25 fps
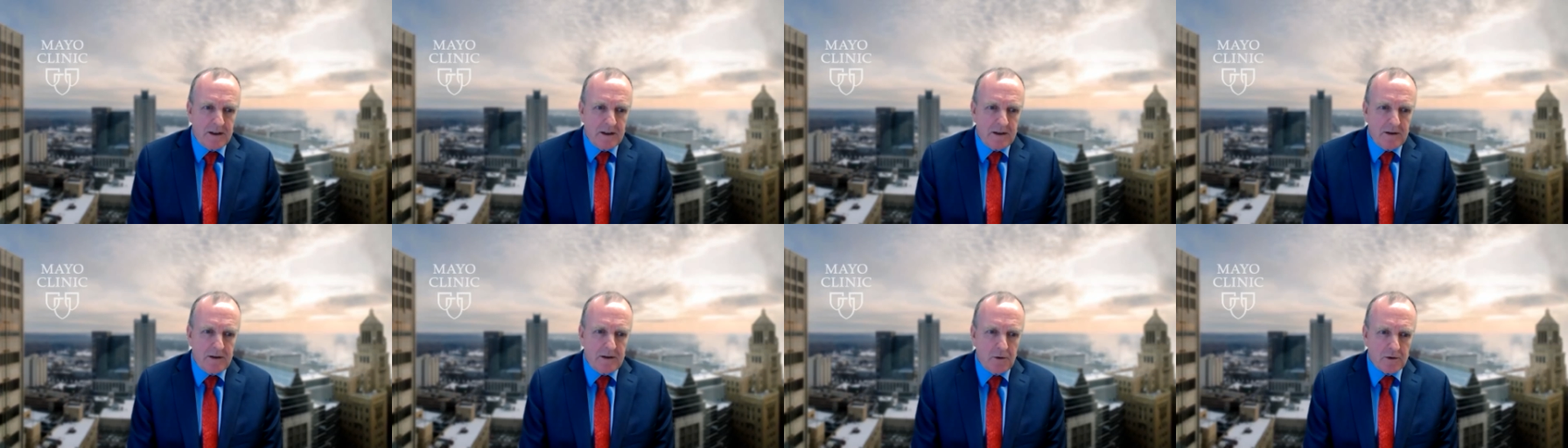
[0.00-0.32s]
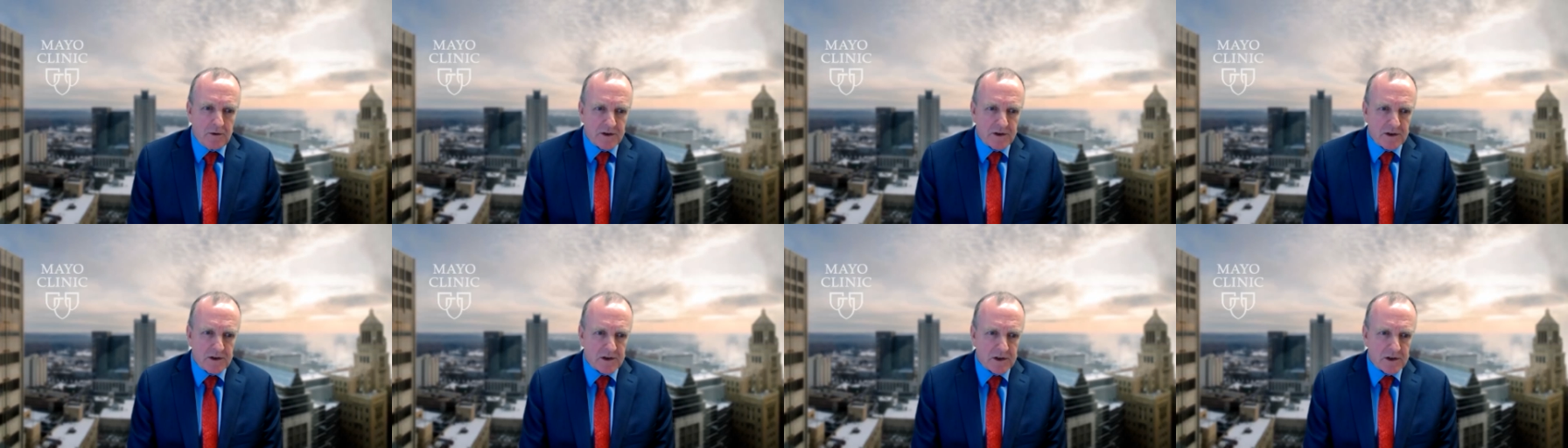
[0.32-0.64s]
you know,
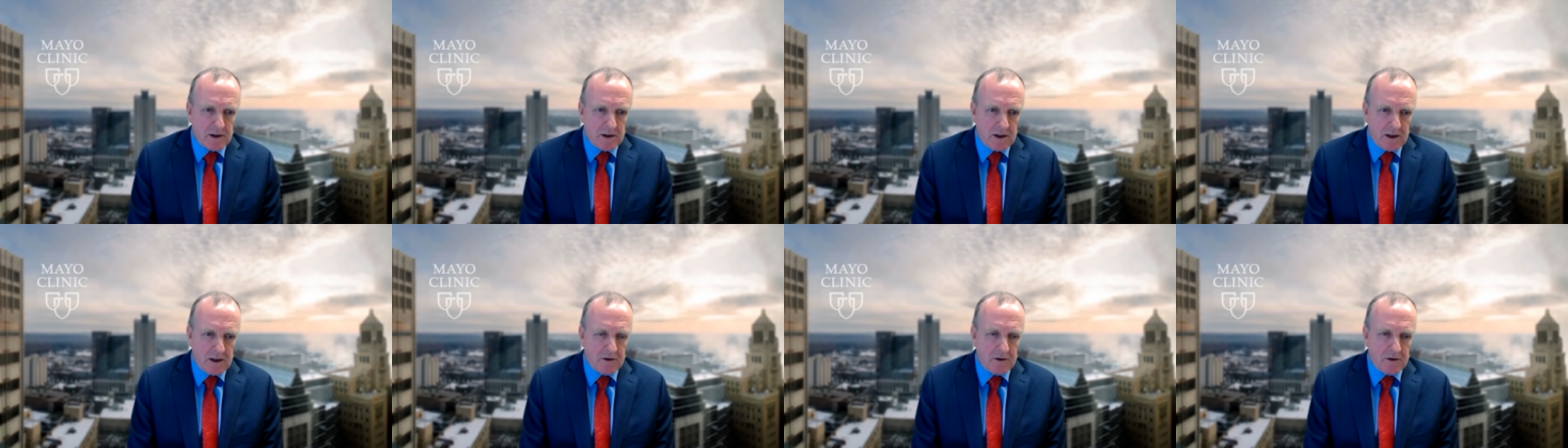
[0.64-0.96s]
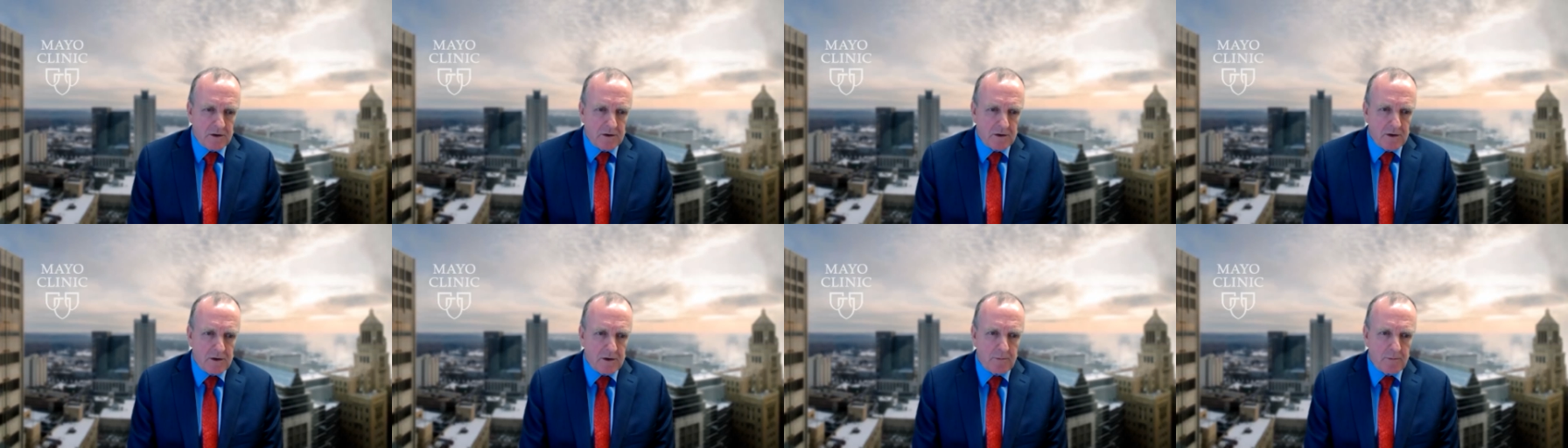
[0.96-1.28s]
it's a
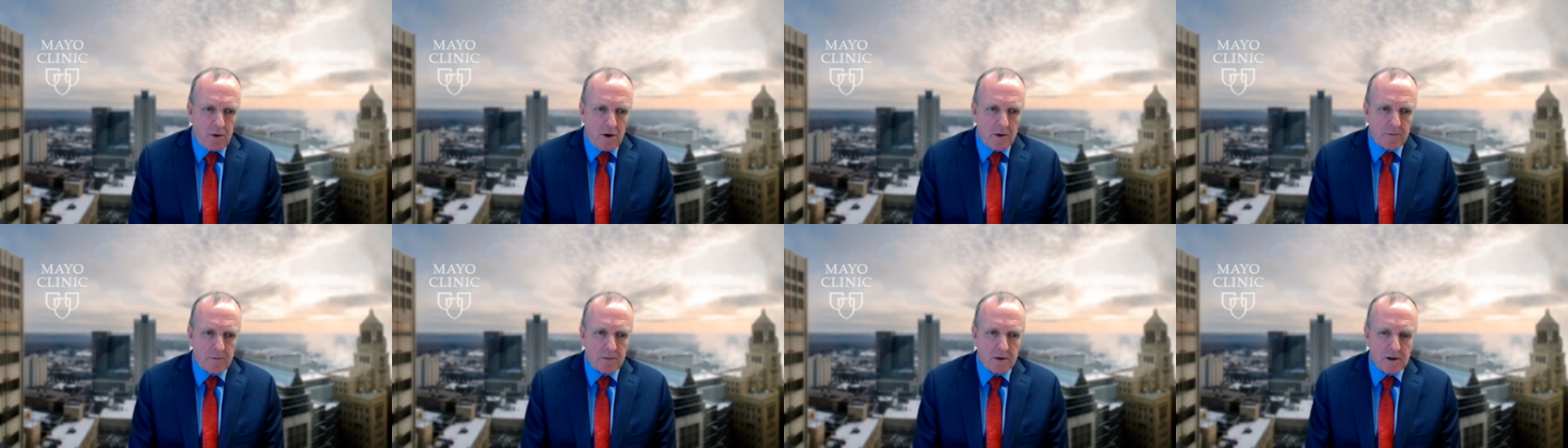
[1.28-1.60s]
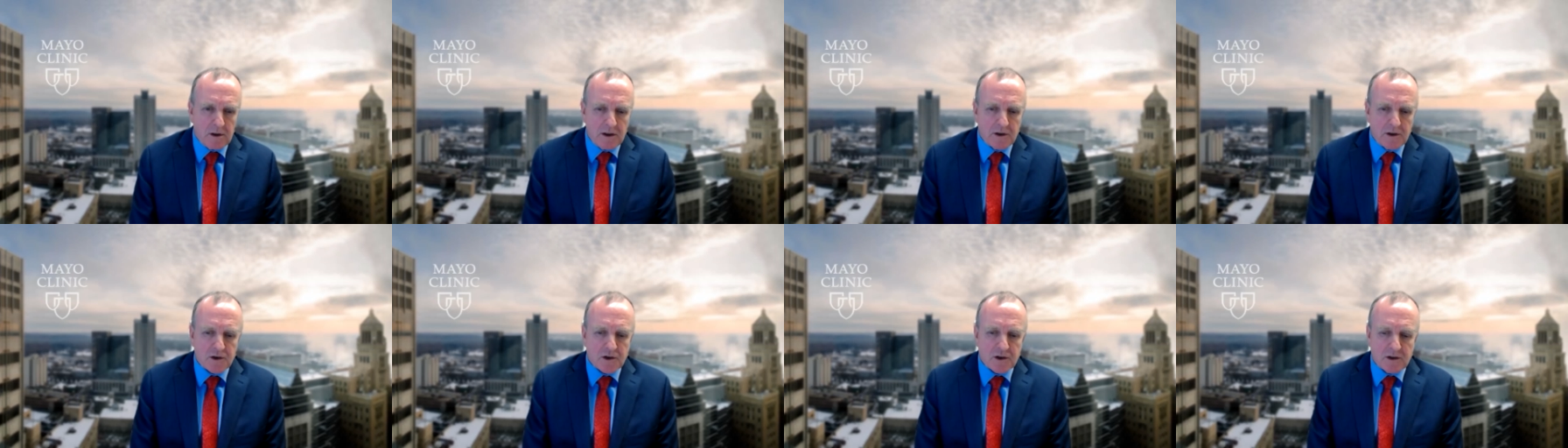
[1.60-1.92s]
selected uh,
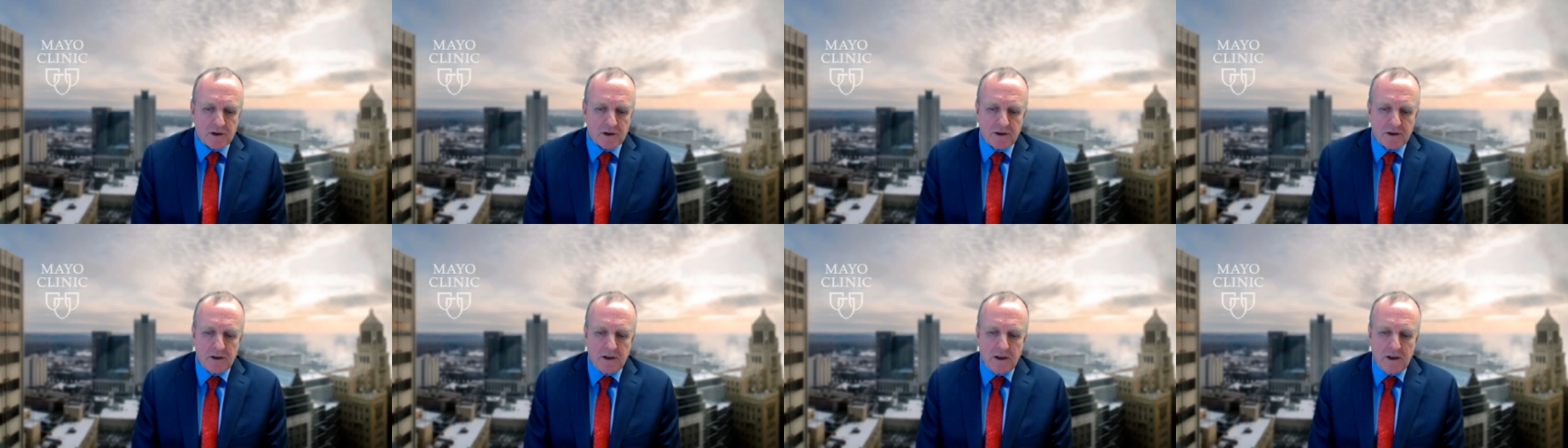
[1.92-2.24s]
population.